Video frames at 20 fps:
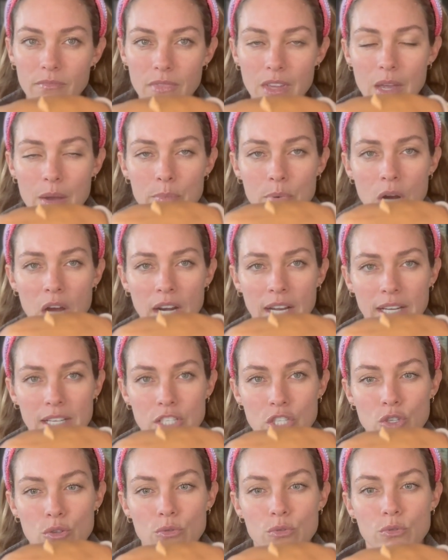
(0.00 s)
a product
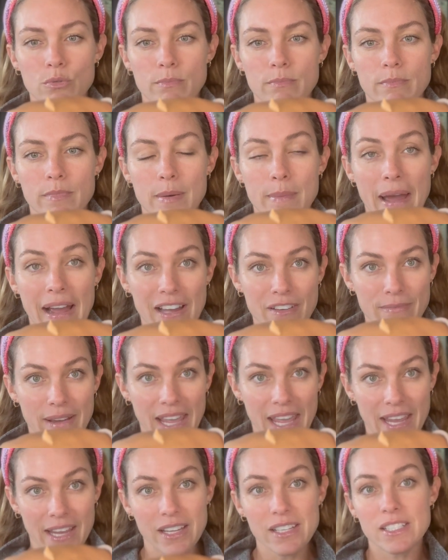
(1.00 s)
to the back of my
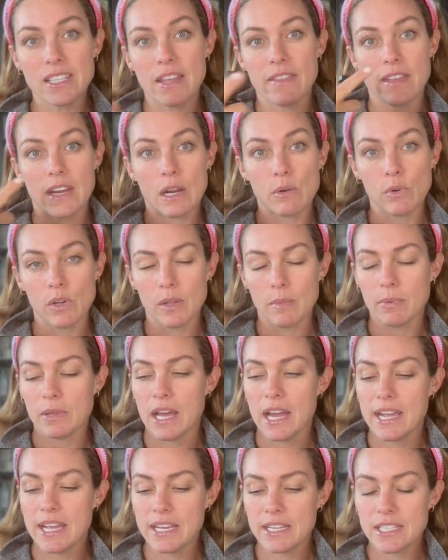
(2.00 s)
hand, and then I will
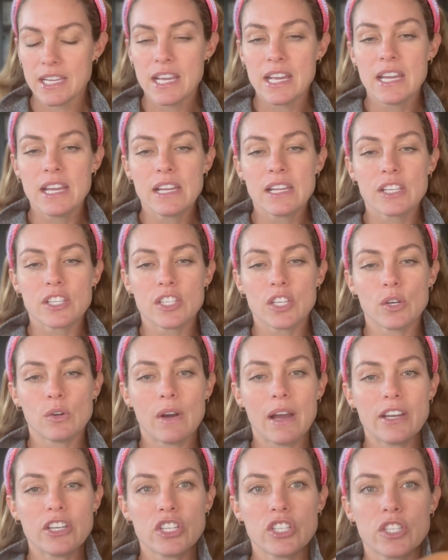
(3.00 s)
apply it. So
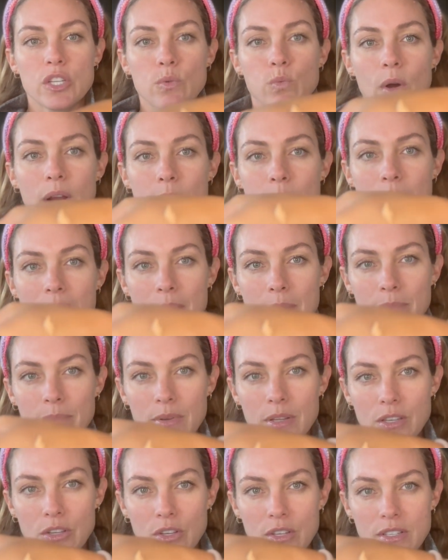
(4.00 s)
I just did one pump,
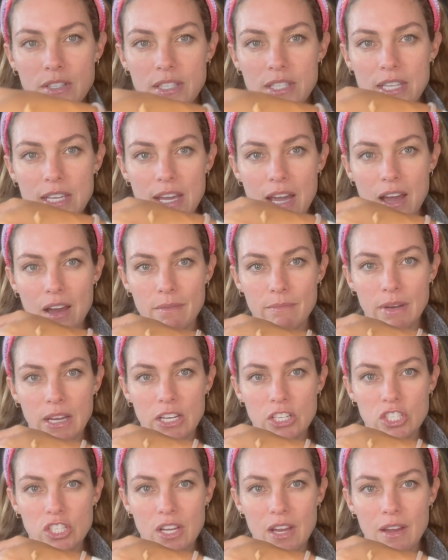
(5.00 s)
and you can see how
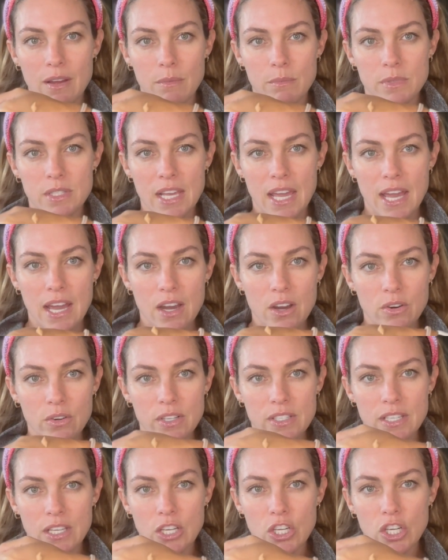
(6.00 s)
much comes out.
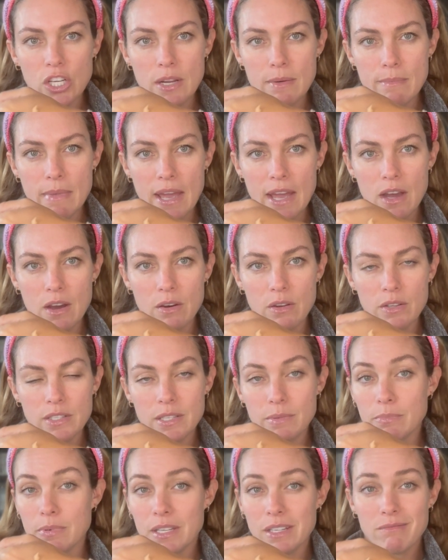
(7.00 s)
It's a good
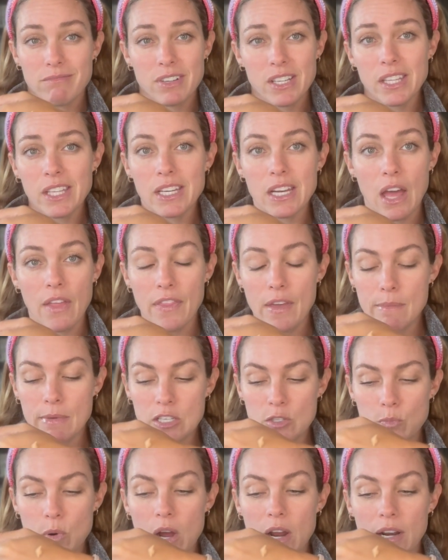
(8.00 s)
amount, but really not that
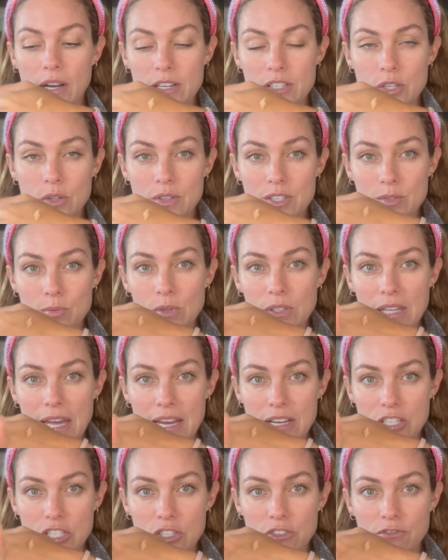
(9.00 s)
much product. So this will
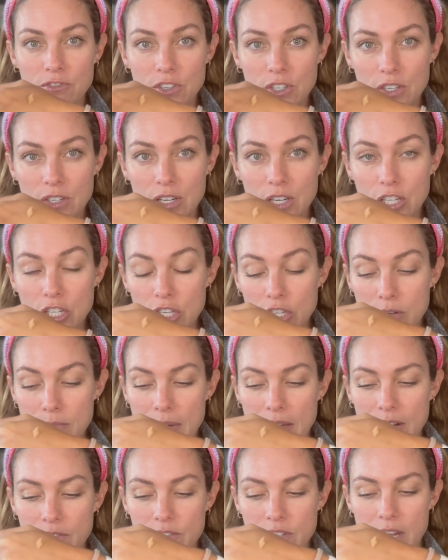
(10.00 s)
last you for a good
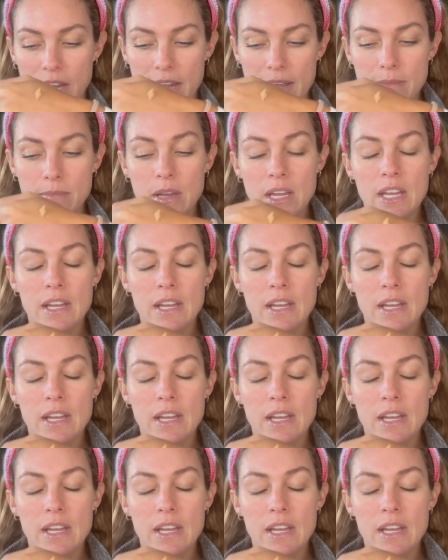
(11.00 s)
amount of time.